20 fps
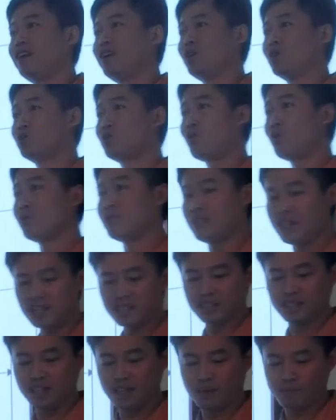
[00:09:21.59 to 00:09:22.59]
So
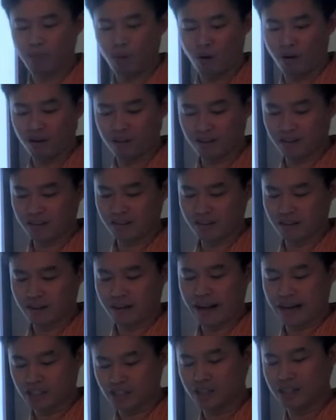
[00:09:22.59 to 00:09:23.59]
this Nearpod,
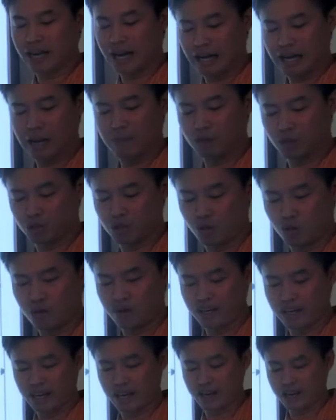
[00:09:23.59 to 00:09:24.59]
actually, uh, let me show you
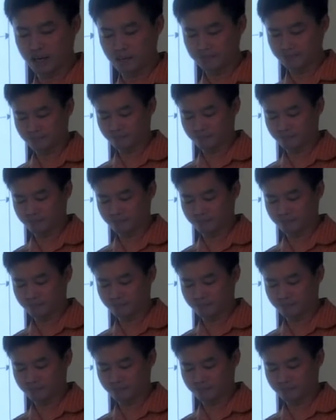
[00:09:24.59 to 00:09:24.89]
again. Uh.